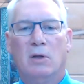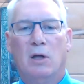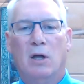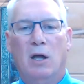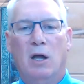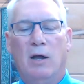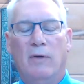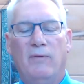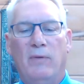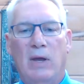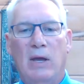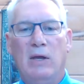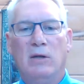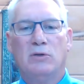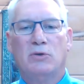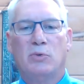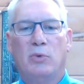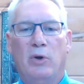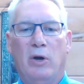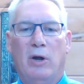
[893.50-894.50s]
of
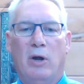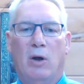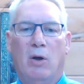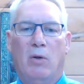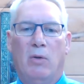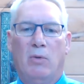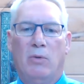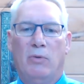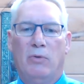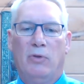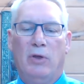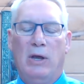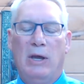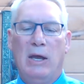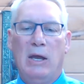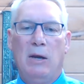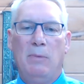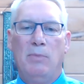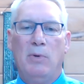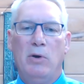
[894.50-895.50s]
Israel, the
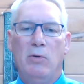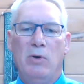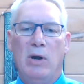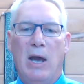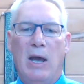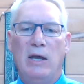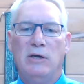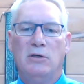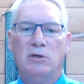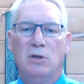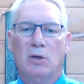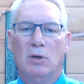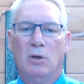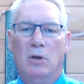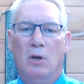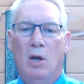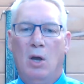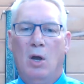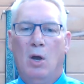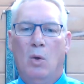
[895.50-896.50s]
Hebrew
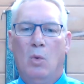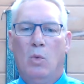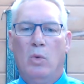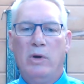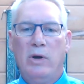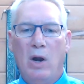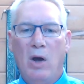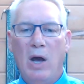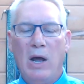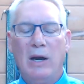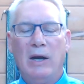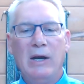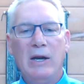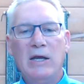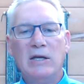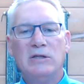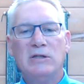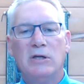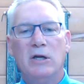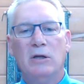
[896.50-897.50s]
nation, would not
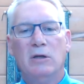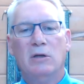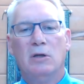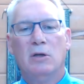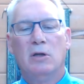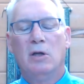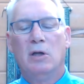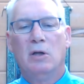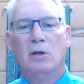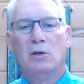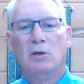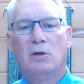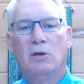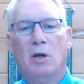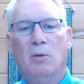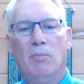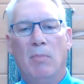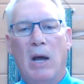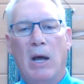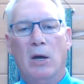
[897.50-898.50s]
listen
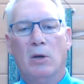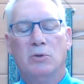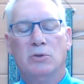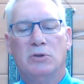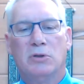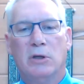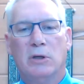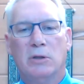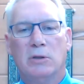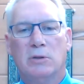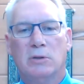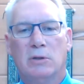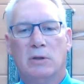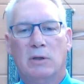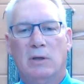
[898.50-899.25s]
to Moses,